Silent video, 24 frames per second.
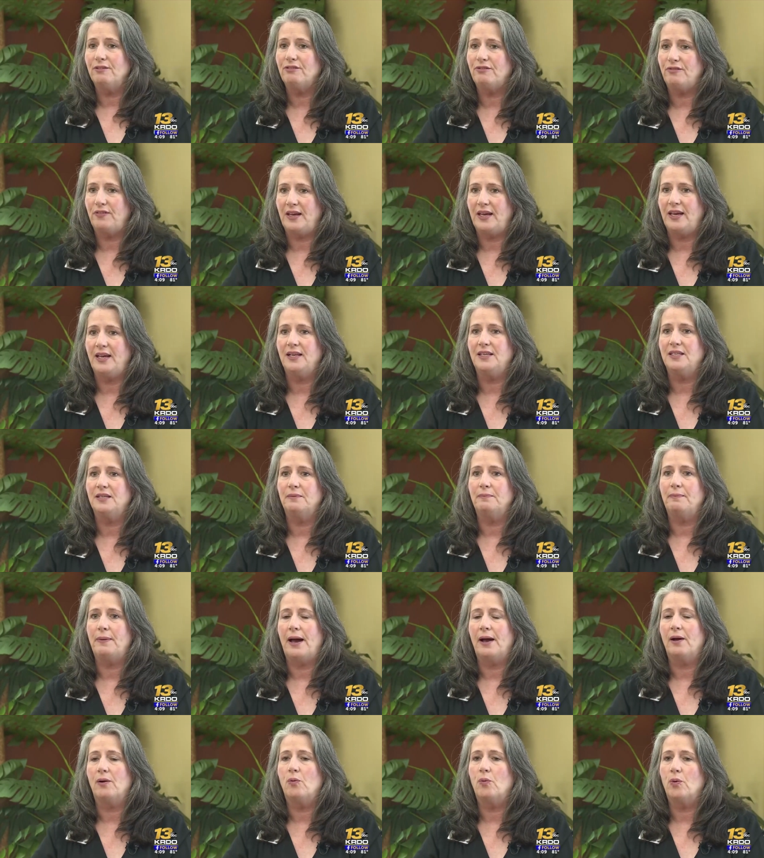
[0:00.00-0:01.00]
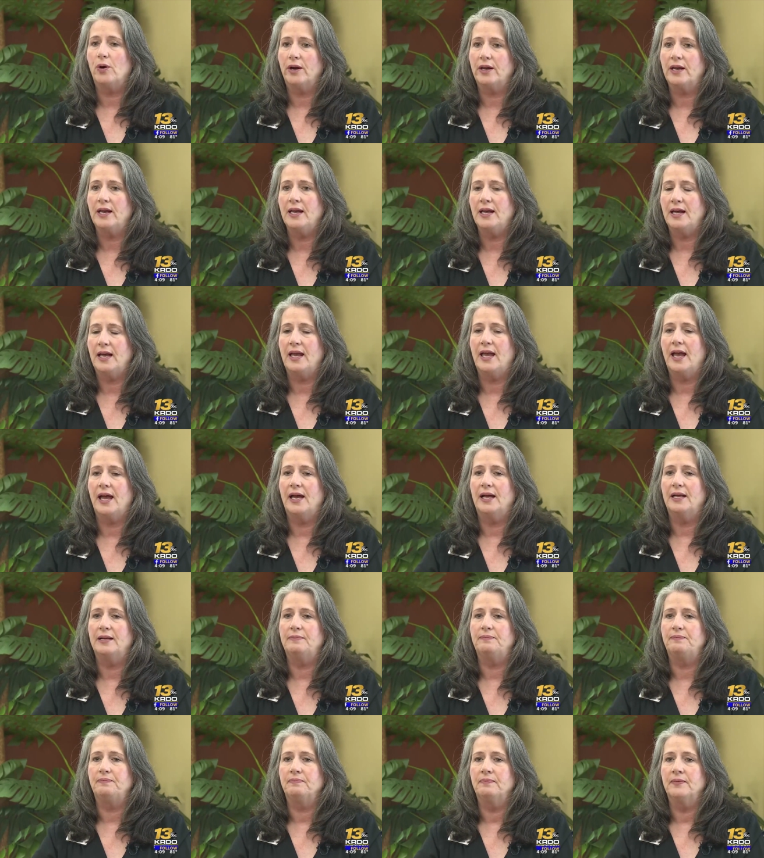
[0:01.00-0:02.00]
their feet, back working
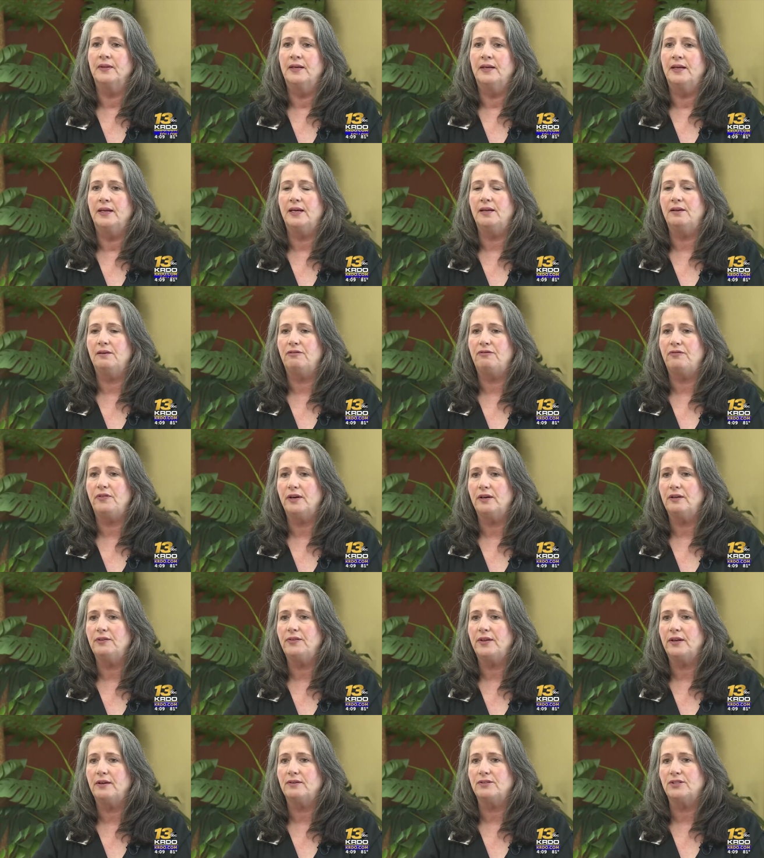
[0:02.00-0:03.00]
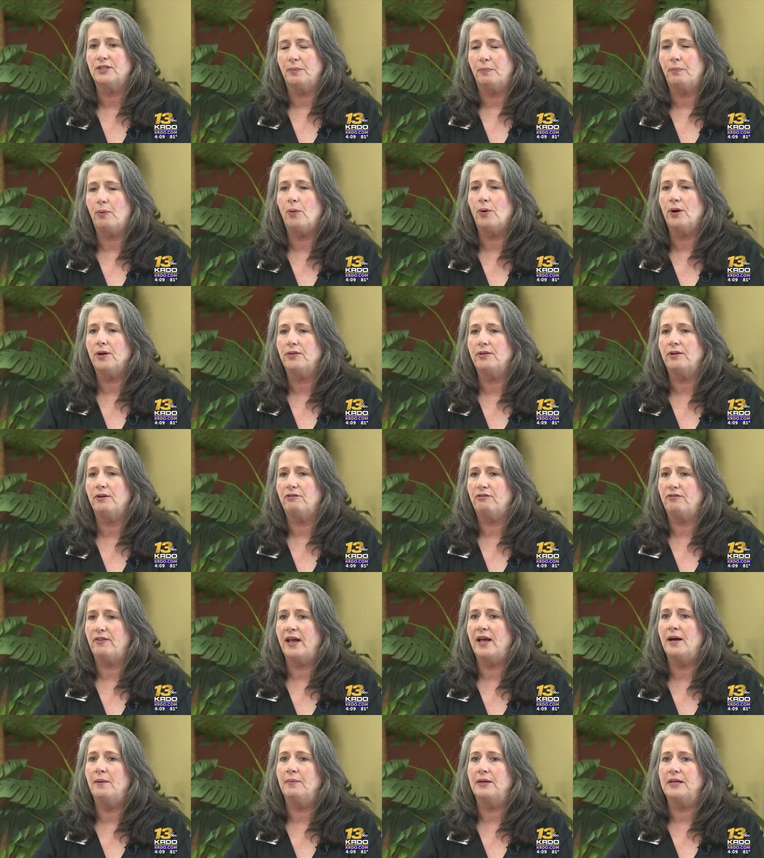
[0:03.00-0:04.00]
again, in a field that'll support their
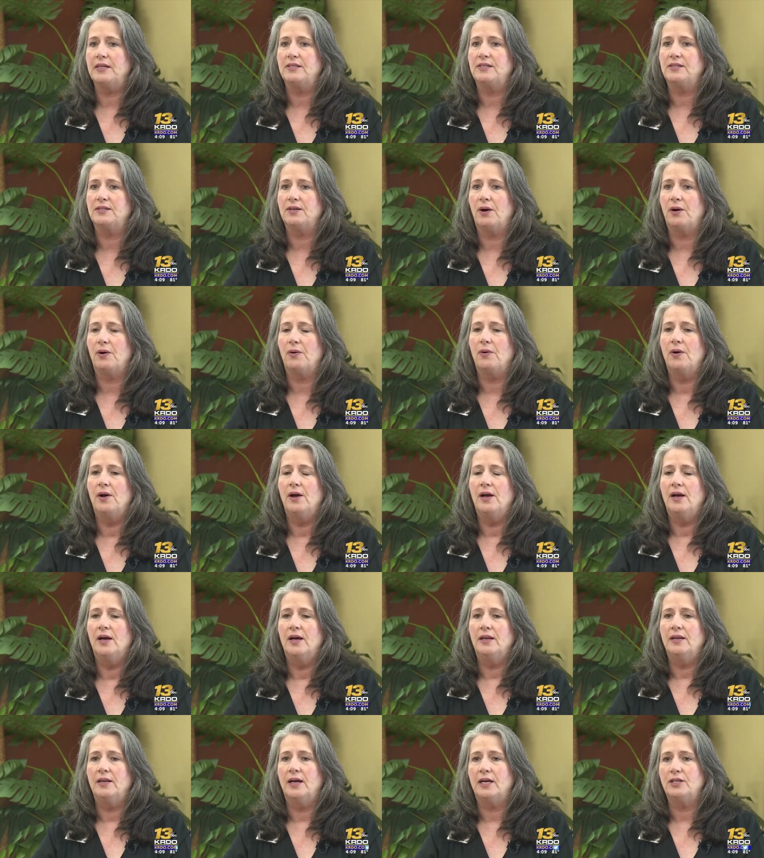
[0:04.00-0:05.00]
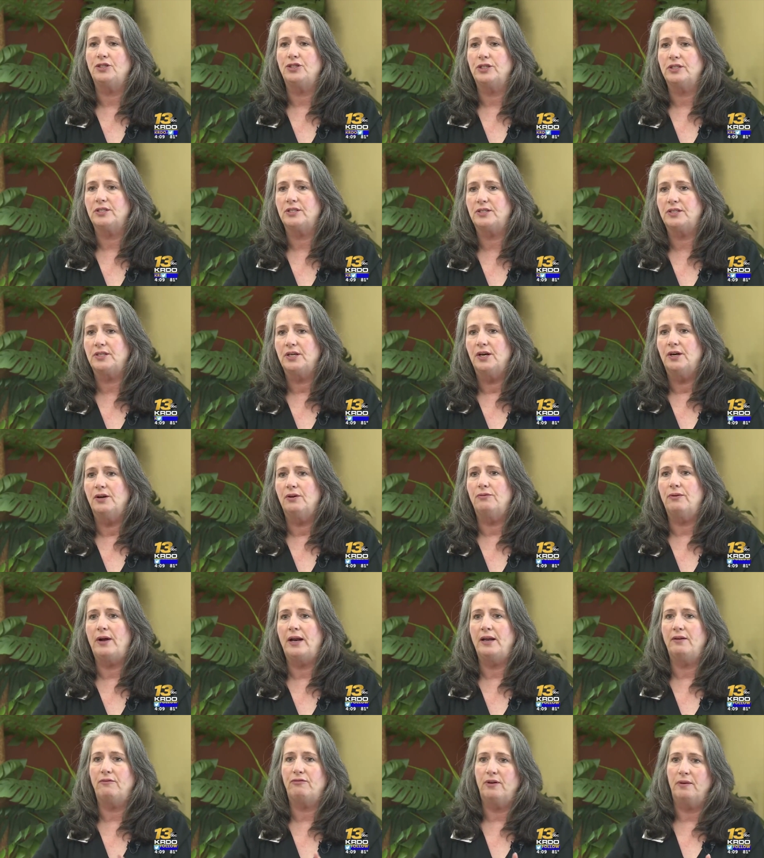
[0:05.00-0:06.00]
families. So, not just
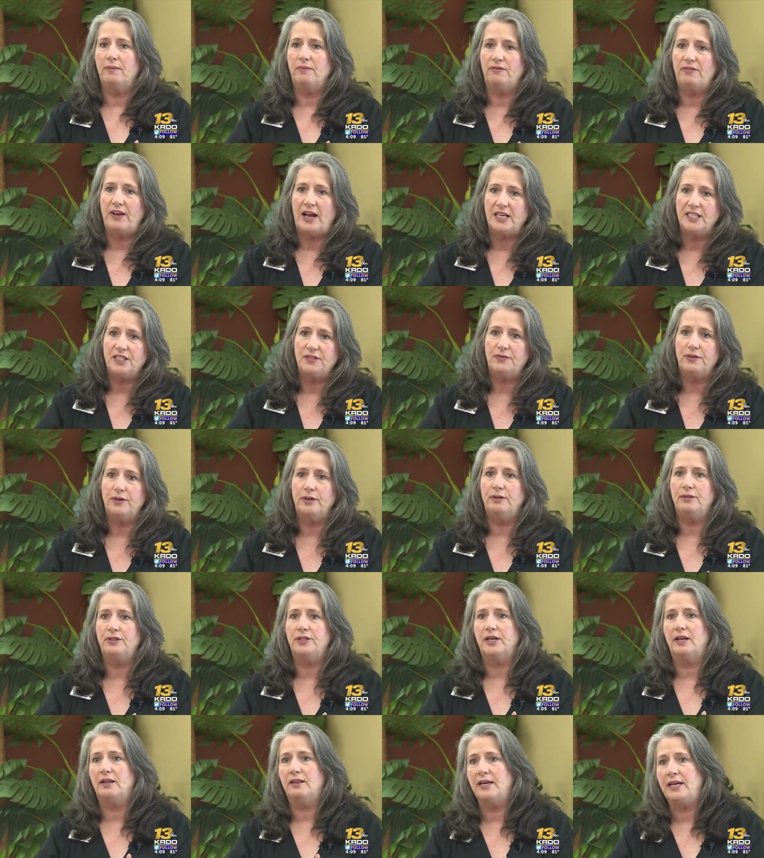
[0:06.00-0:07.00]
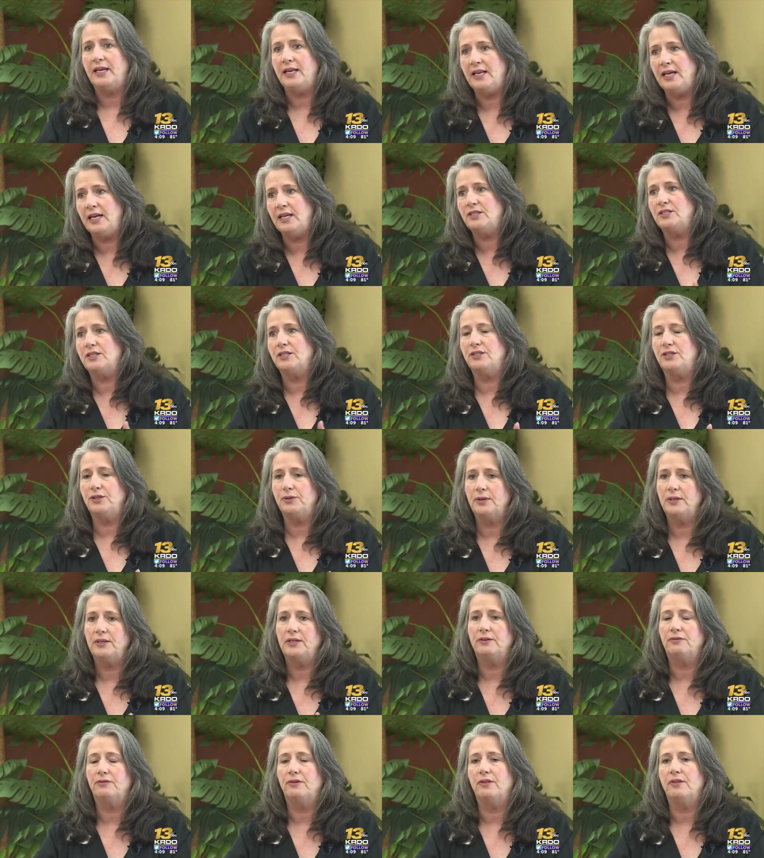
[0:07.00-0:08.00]
running from fast food to cleaning to
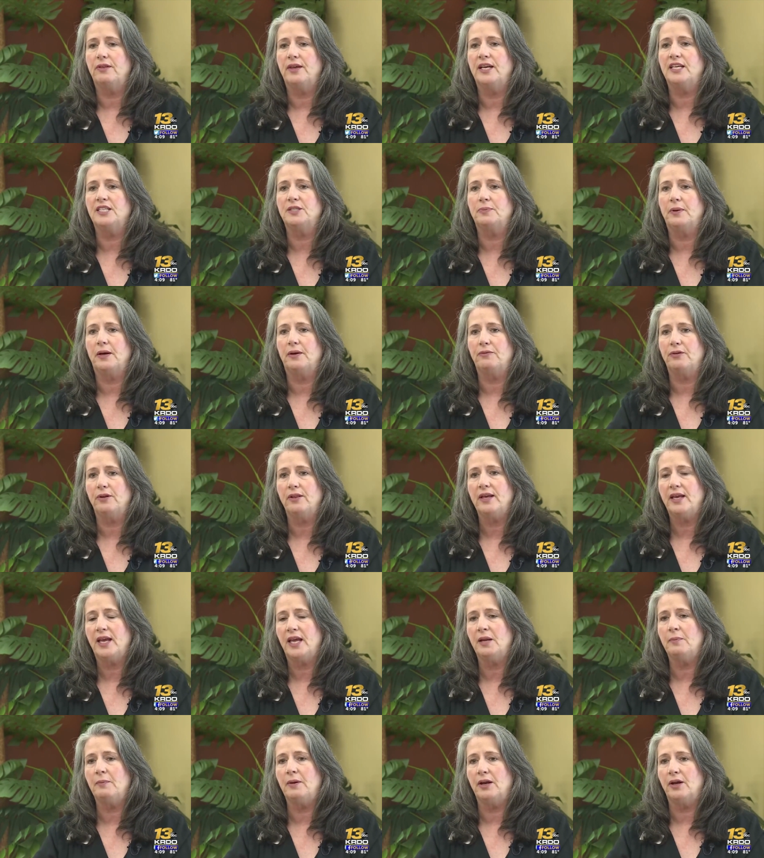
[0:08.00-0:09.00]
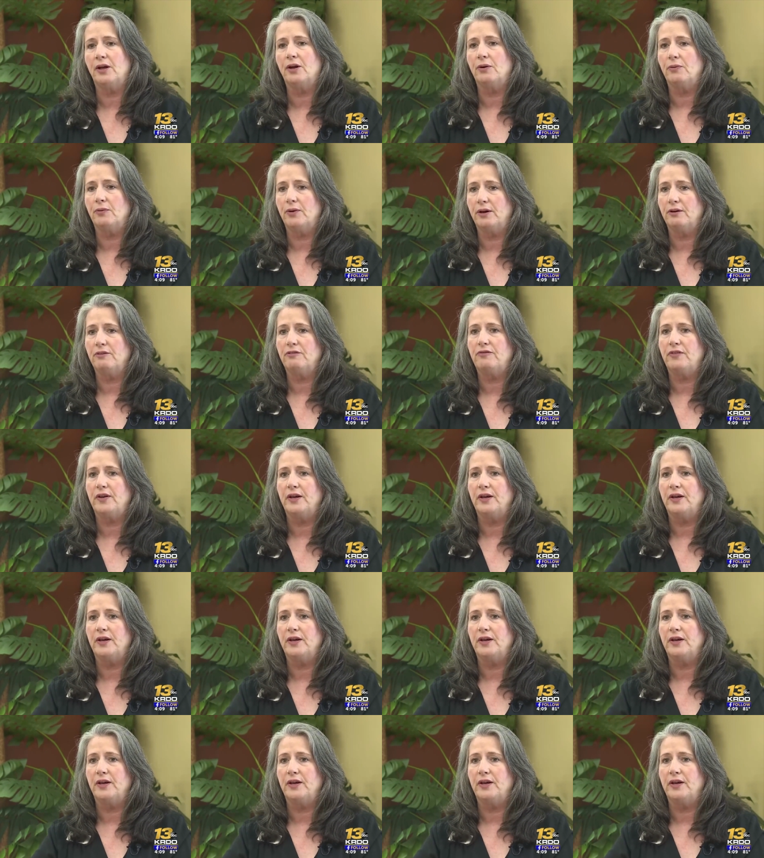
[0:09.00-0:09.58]
doing different things, but really get them in a career